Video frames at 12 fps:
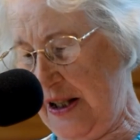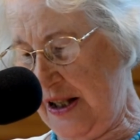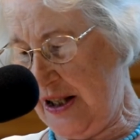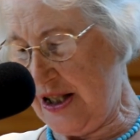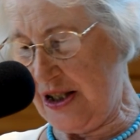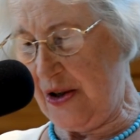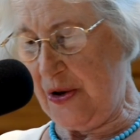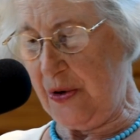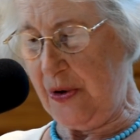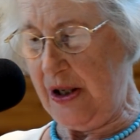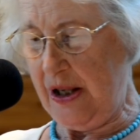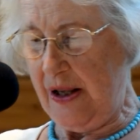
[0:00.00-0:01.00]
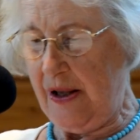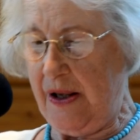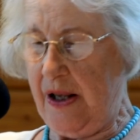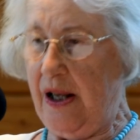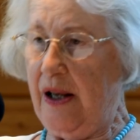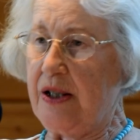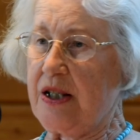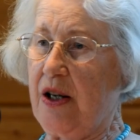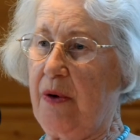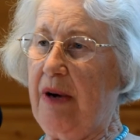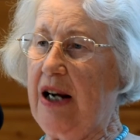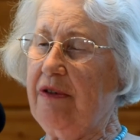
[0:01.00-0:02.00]
So
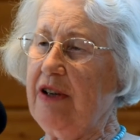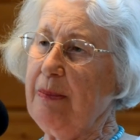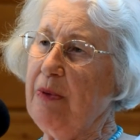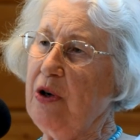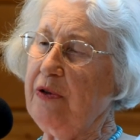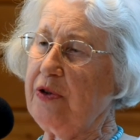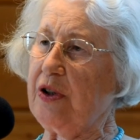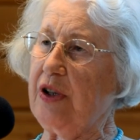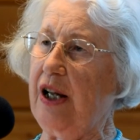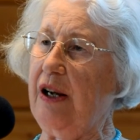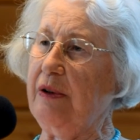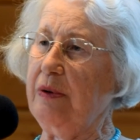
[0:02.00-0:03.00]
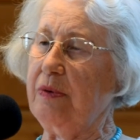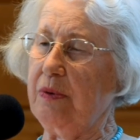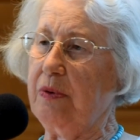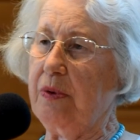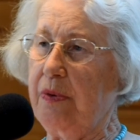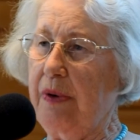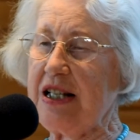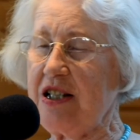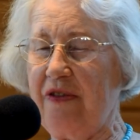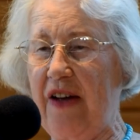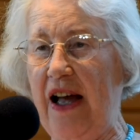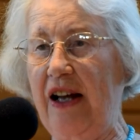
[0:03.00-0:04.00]
when we moved to the West
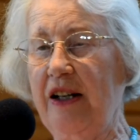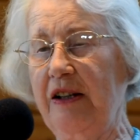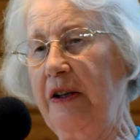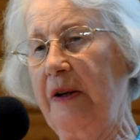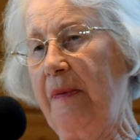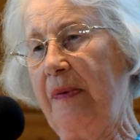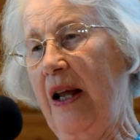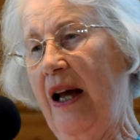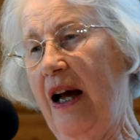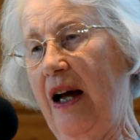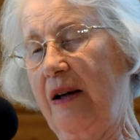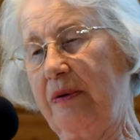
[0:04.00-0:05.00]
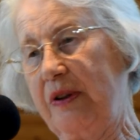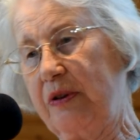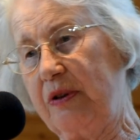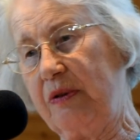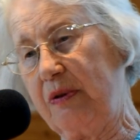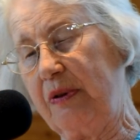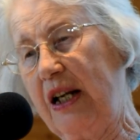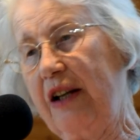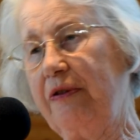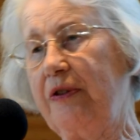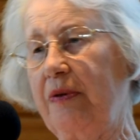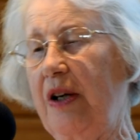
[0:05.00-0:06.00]
Van, we
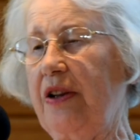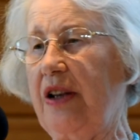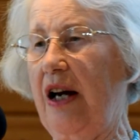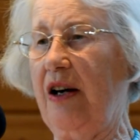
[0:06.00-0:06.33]
lived with our